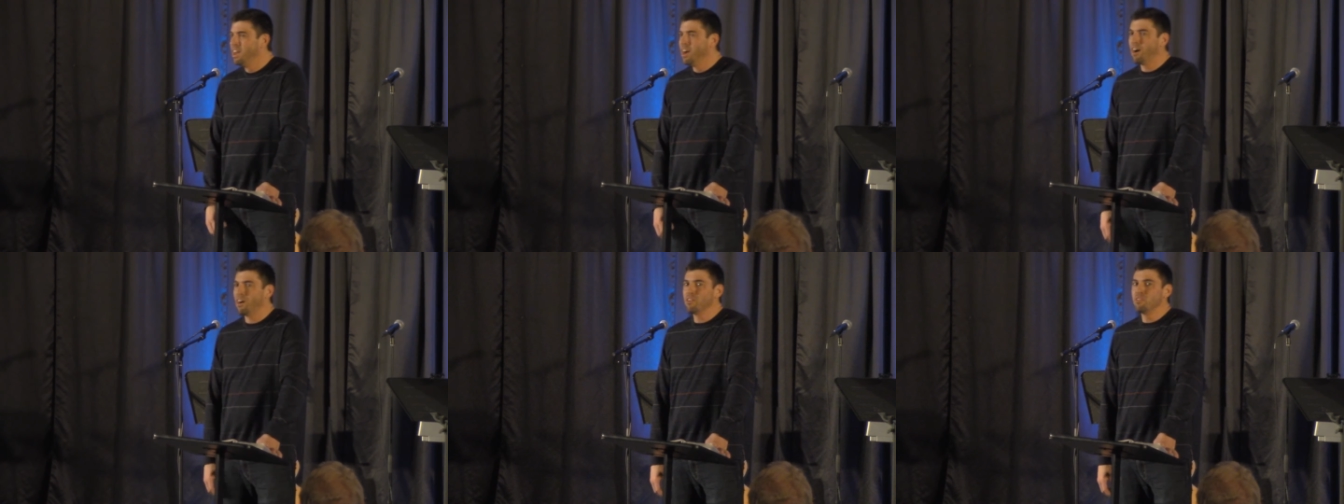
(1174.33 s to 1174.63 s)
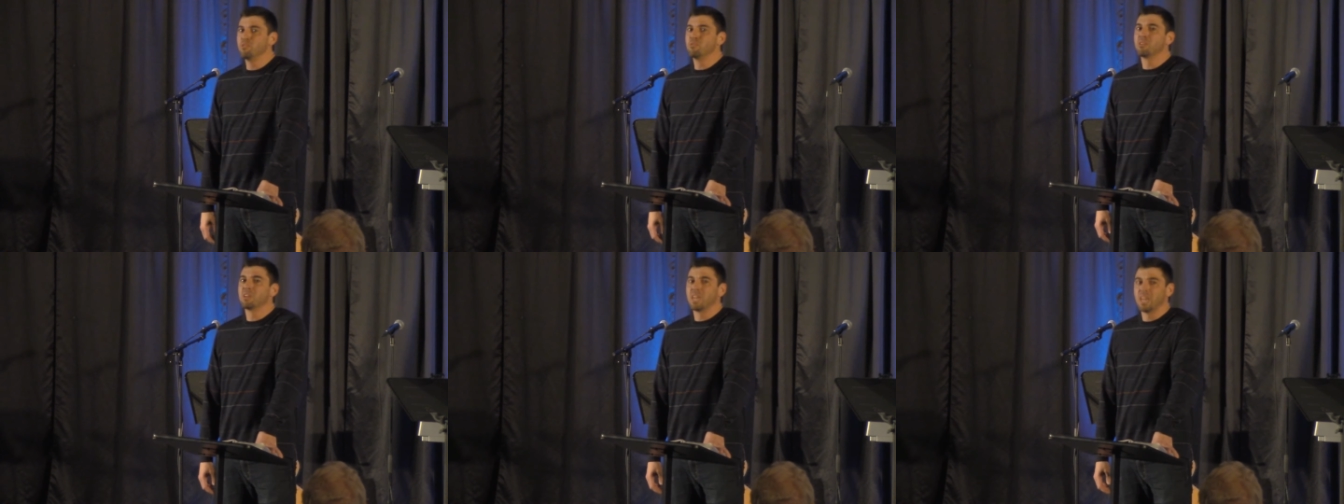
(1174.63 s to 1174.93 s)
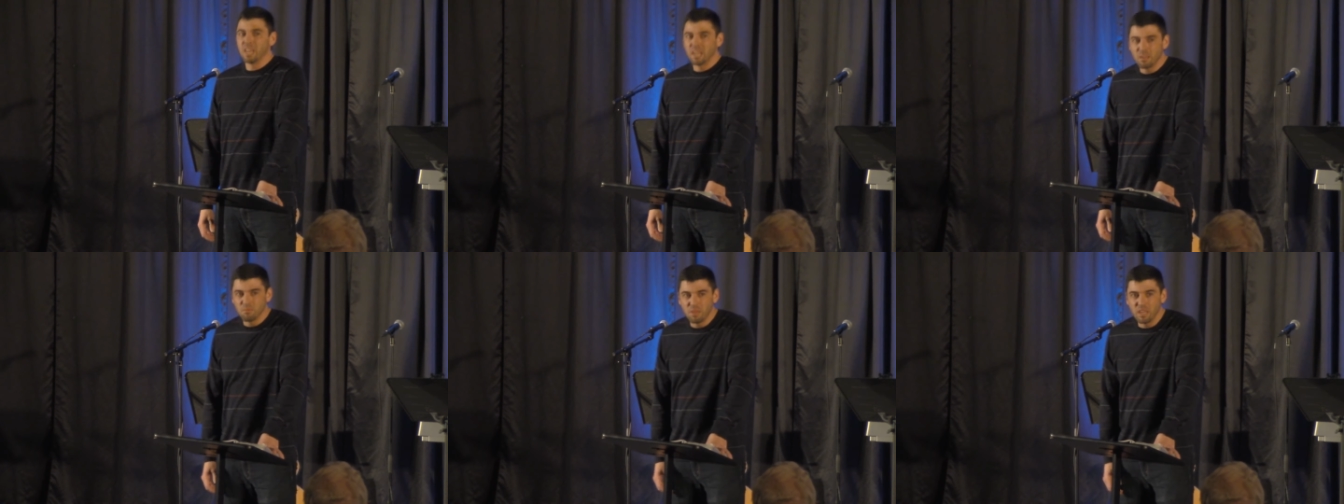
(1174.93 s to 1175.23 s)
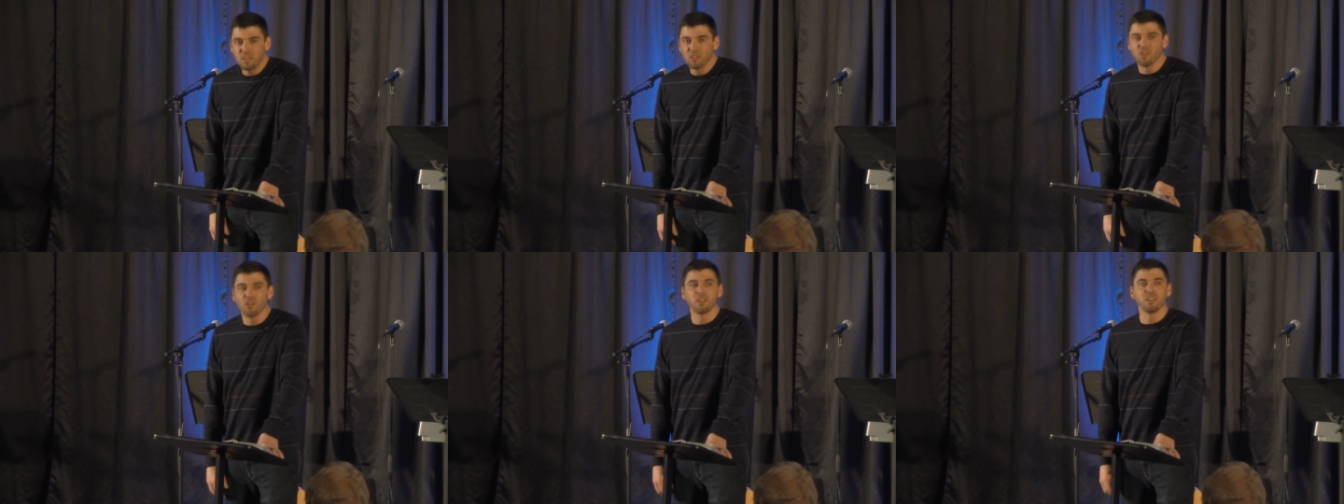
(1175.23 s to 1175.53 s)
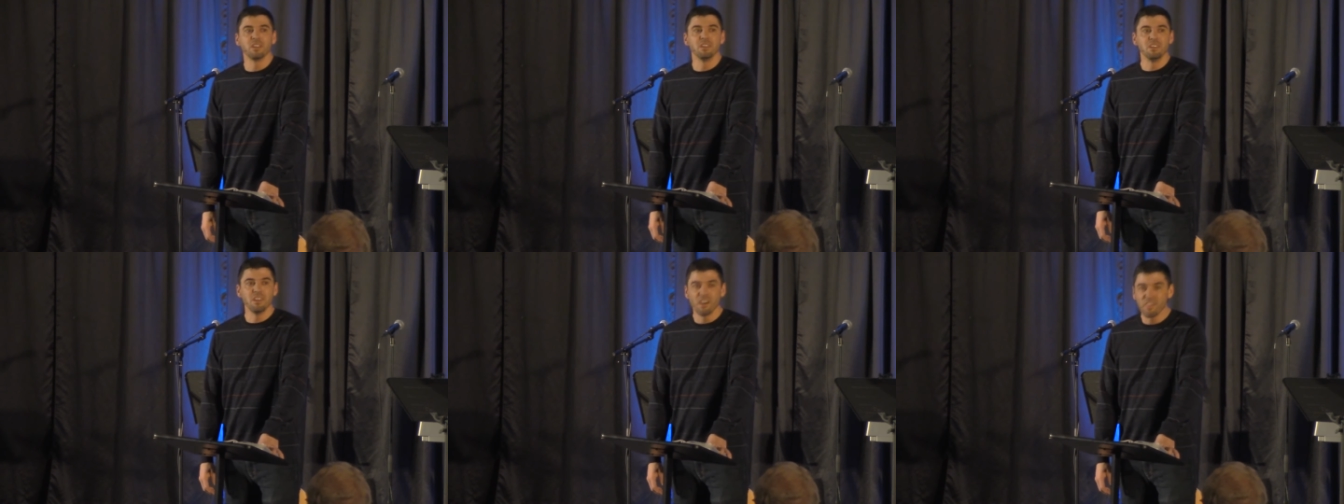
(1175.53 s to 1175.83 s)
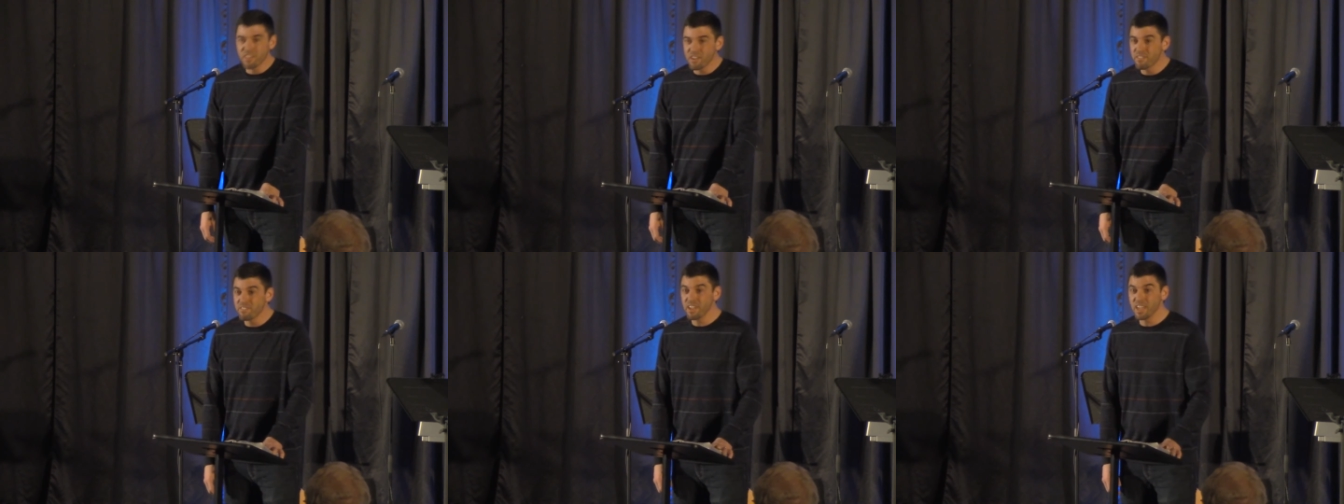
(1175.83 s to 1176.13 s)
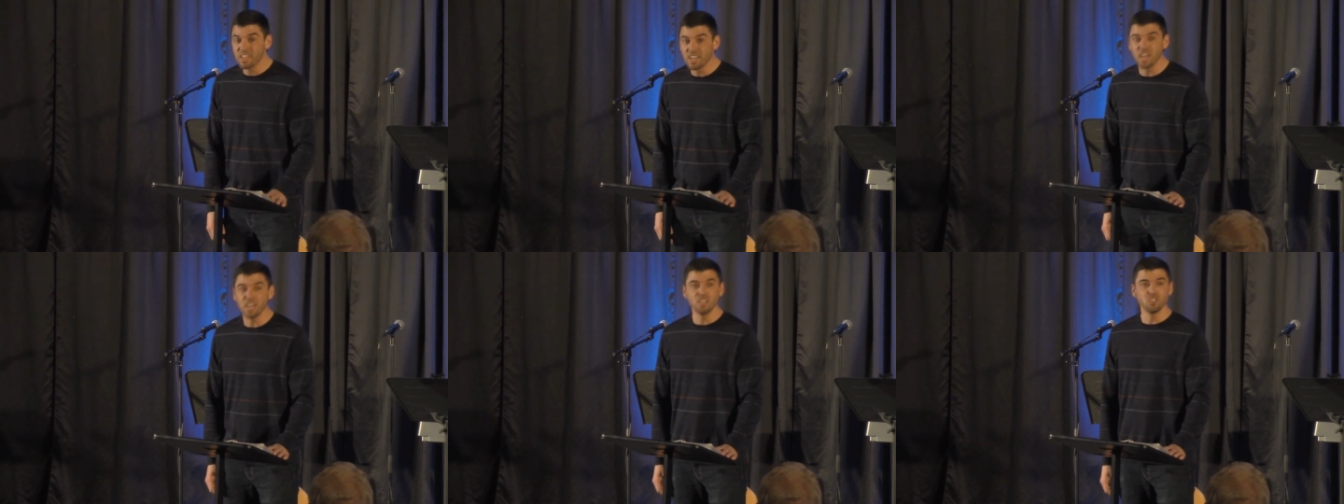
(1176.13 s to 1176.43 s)
are you kidding me? You're on another
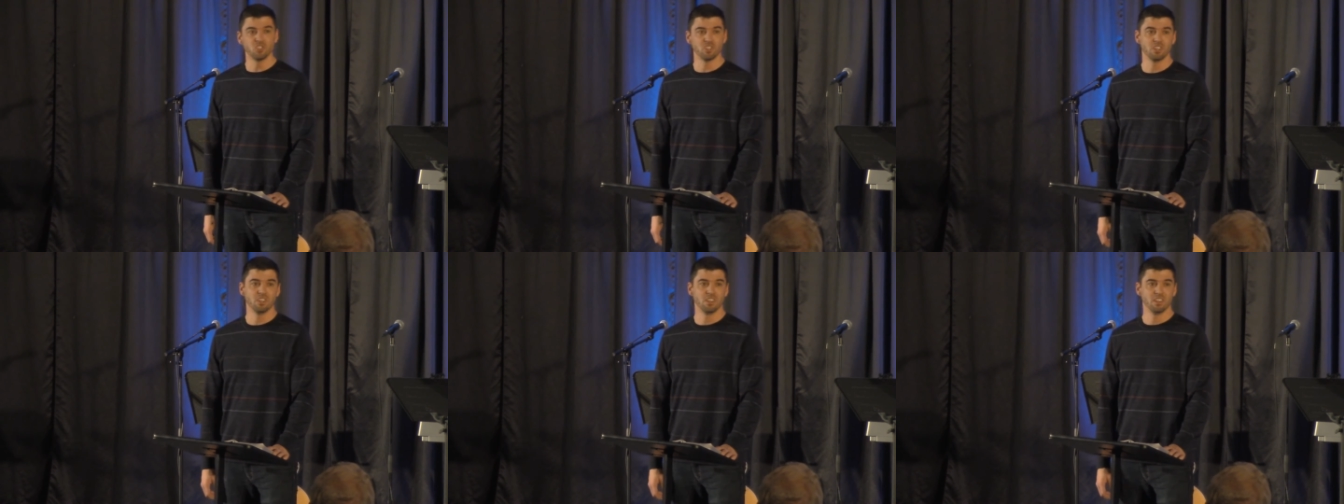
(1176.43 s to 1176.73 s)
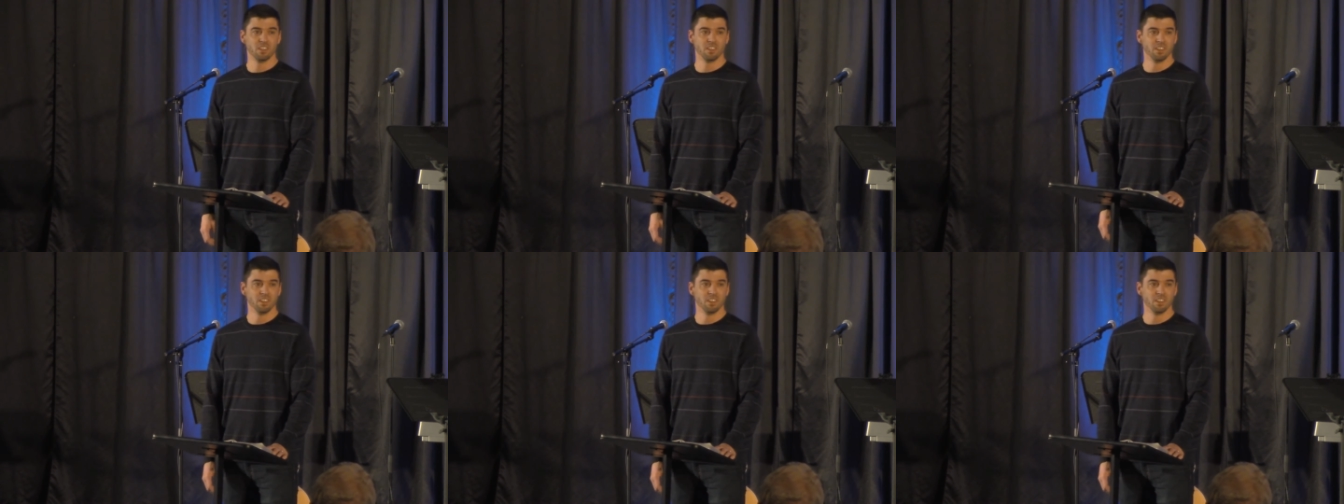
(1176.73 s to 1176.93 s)
vacation?